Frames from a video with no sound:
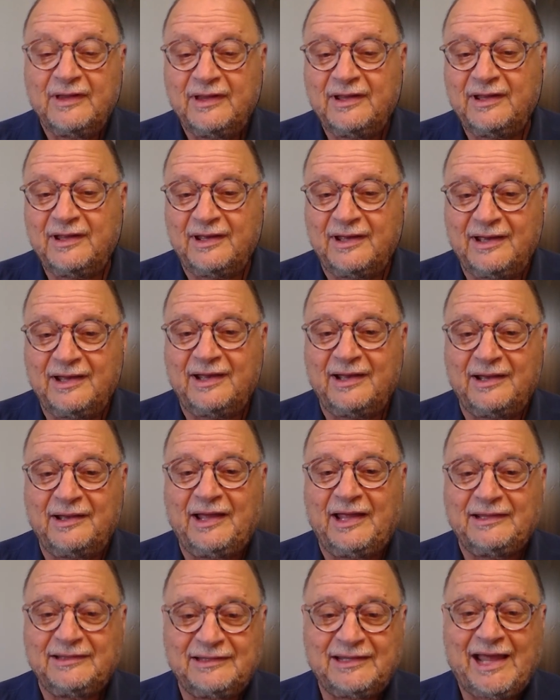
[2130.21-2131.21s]

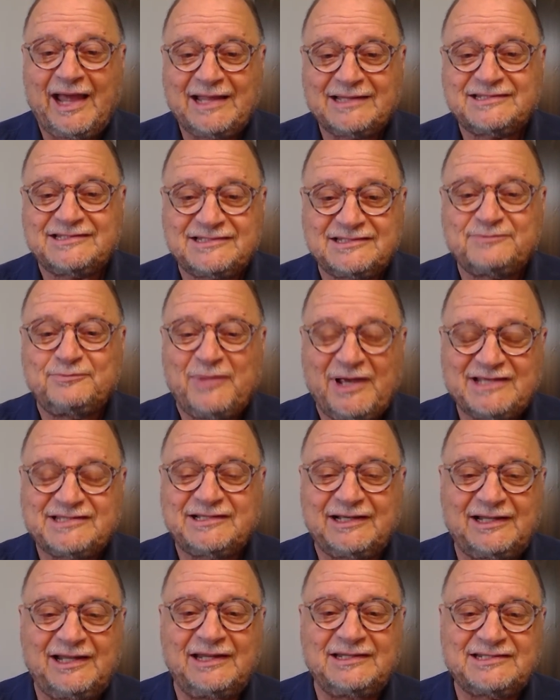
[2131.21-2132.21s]
and that's
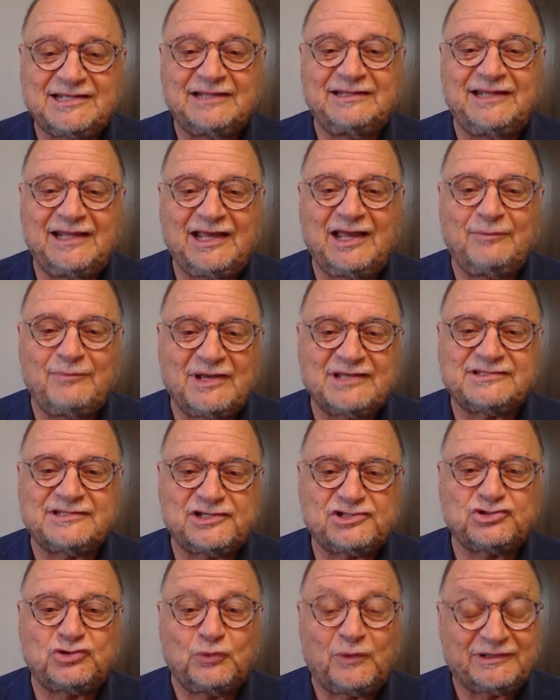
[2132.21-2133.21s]
basically sending a
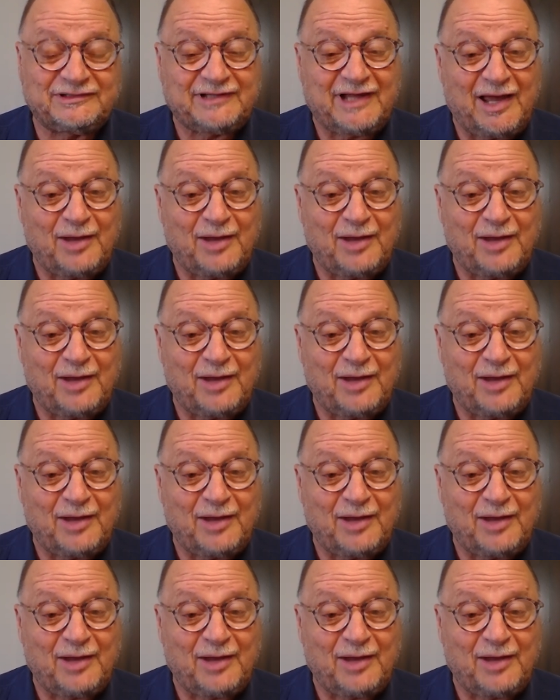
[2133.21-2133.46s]
message to what